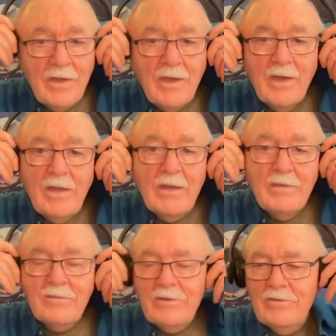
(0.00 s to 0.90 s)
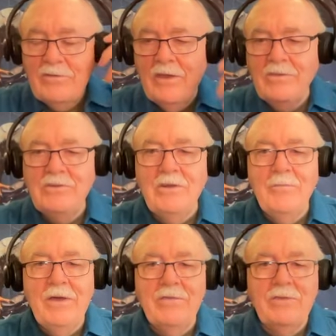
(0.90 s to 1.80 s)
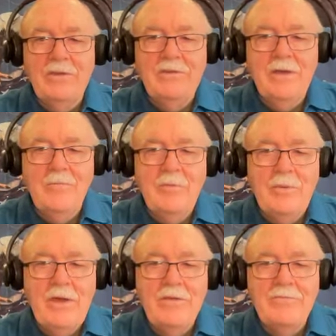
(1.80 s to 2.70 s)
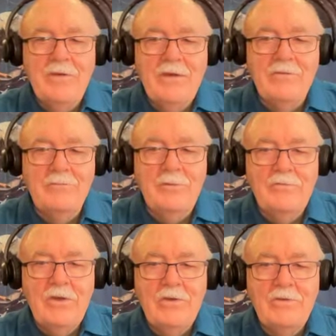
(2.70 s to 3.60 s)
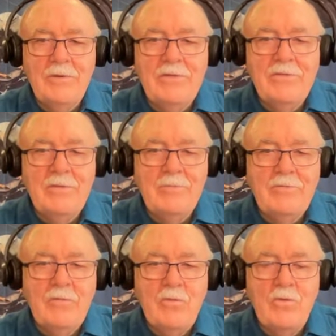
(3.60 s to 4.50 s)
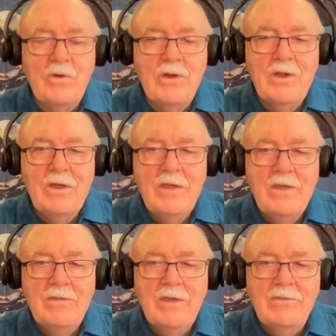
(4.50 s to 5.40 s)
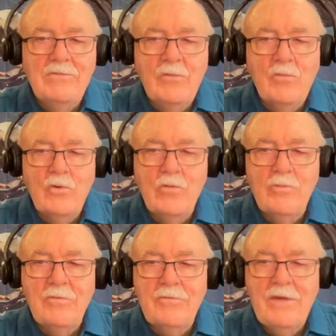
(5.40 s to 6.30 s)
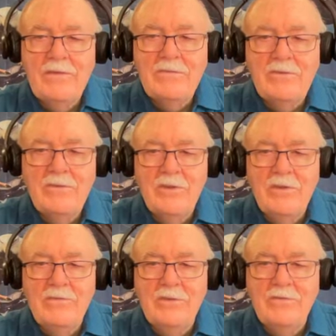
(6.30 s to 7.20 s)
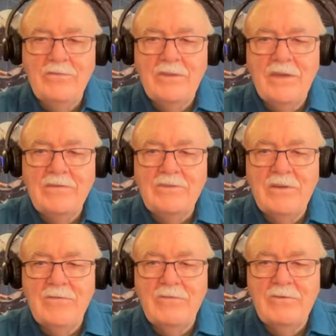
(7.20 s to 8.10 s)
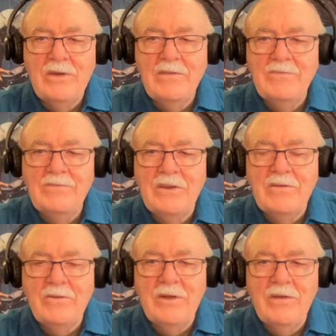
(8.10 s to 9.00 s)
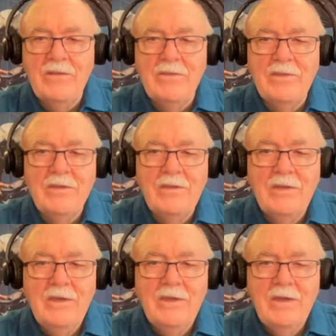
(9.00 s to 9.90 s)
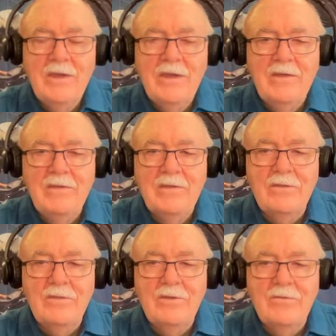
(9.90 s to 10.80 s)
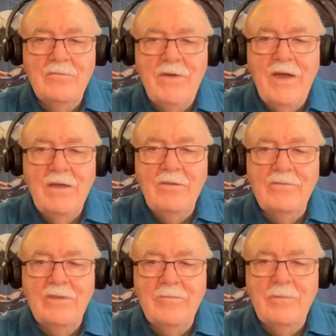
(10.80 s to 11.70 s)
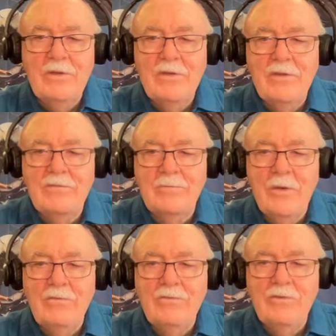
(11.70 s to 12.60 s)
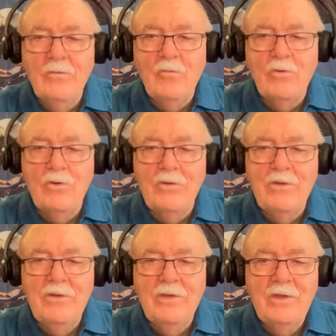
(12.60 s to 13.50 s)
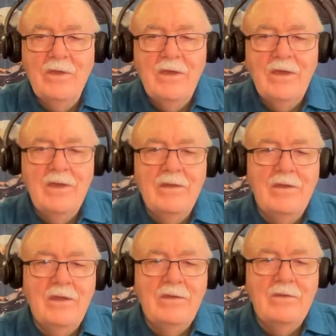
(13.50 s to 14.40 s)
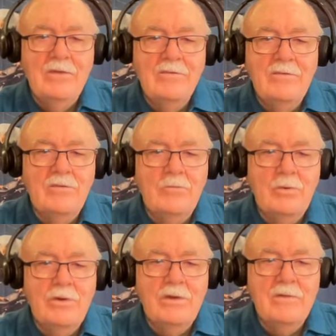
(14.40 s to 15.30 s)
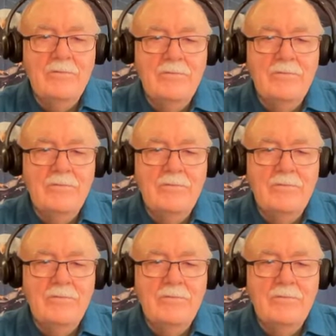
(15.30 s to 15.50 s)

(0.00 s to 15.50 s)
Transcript: and it's a discussion about the WPATH files. We've talked about them before. That's the World Professional Association of Transgender Health, and their files have been exposed to the world, and it doesn't look pretty.